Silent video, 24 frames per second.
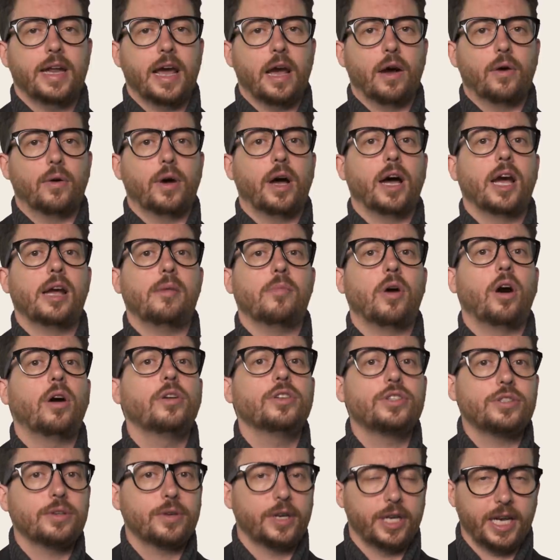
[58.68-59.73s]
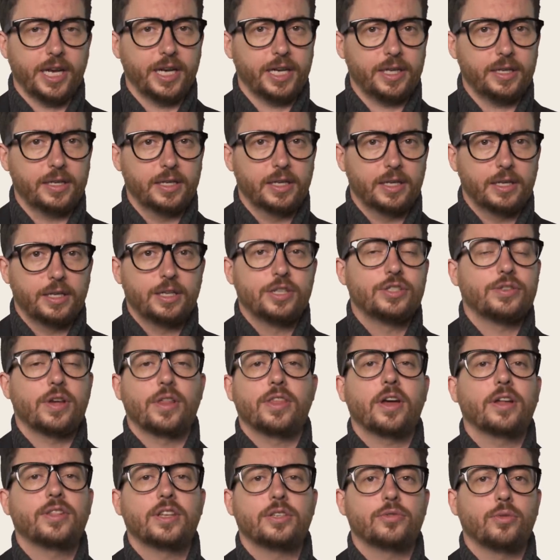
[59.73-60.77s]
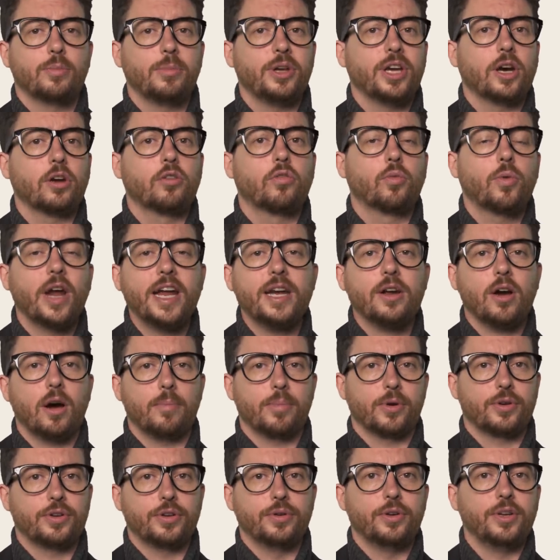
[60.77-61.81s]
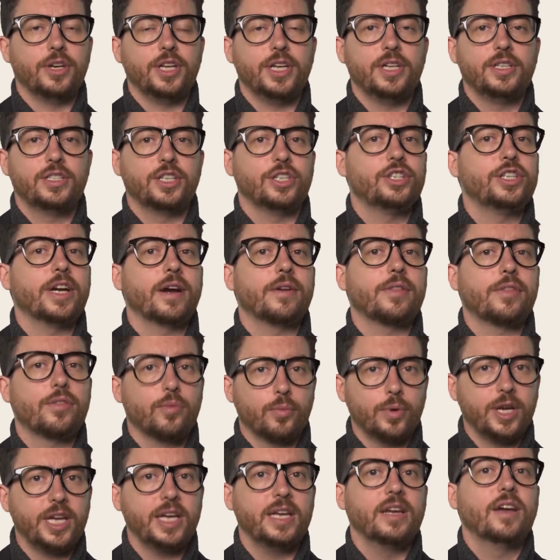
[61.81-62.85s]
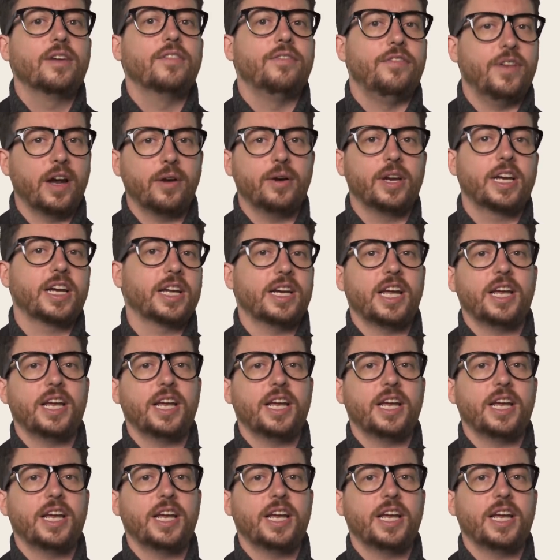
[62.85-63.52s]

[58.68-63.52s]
Now, I'm also Canadian, so I thought this would be a great opportunity to share three very